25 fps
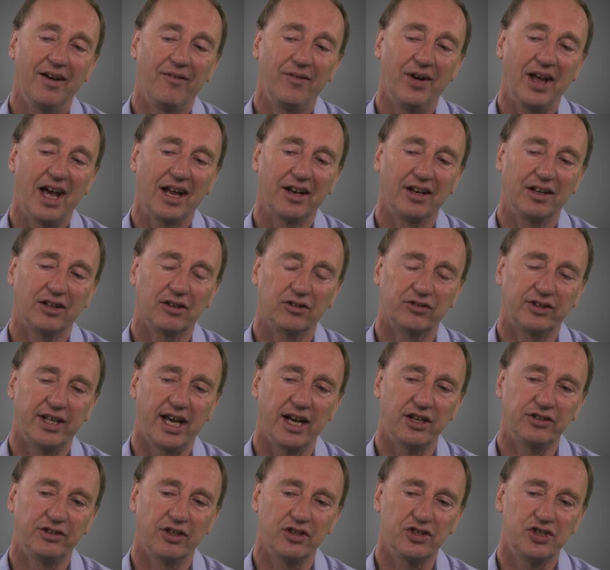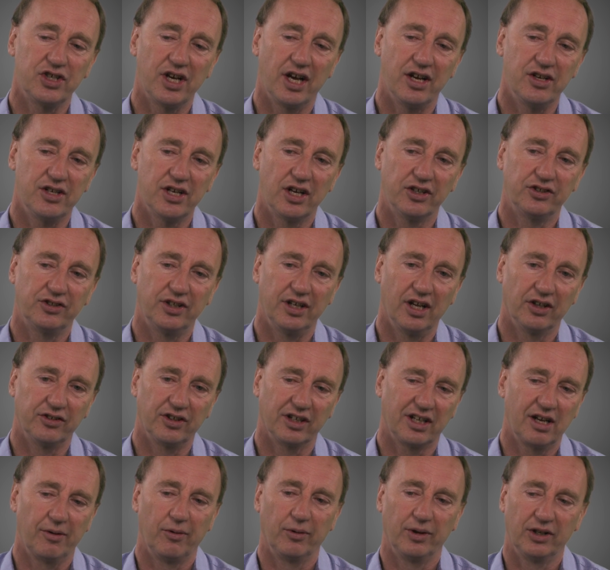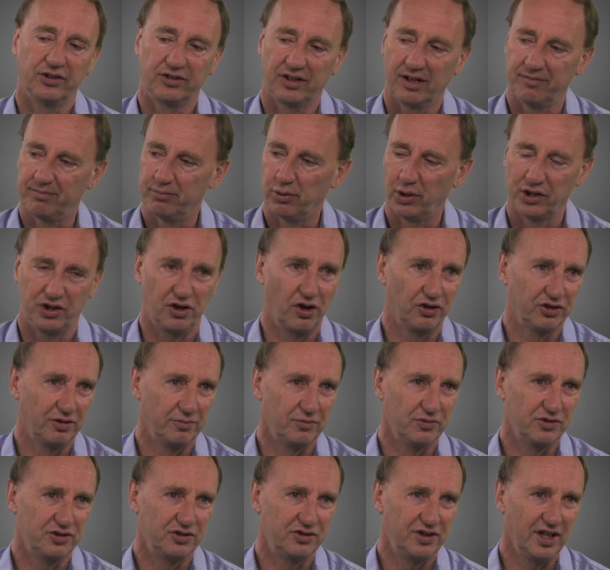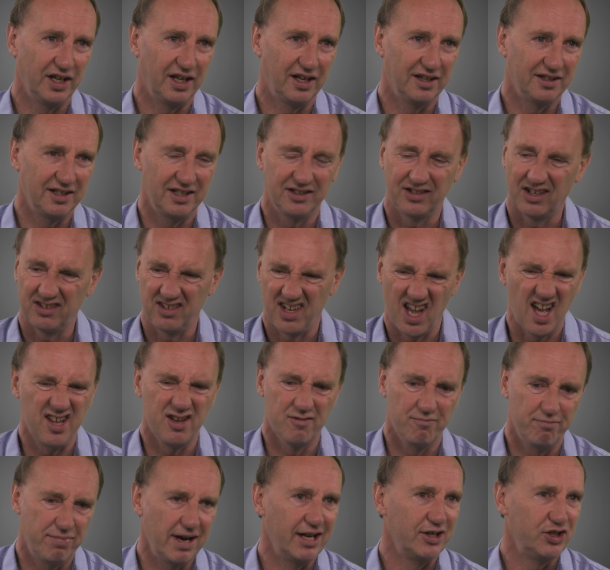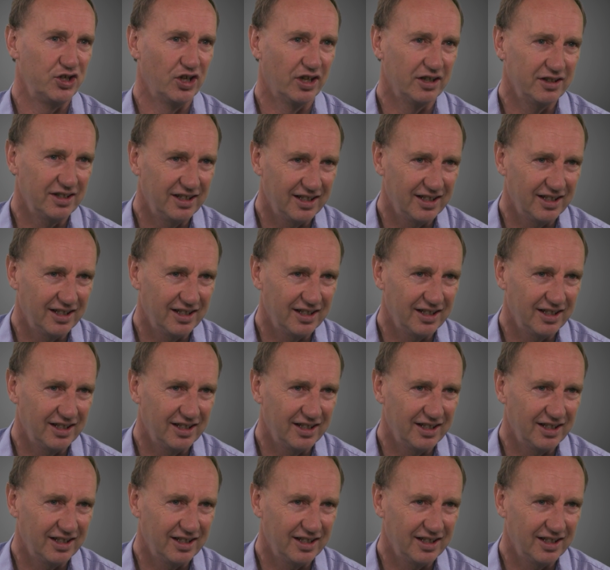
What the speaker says: We had a little text exchange yesterday. I said, "Come on, let's give Boycott some stick," and he said, "Yeah, you betcha."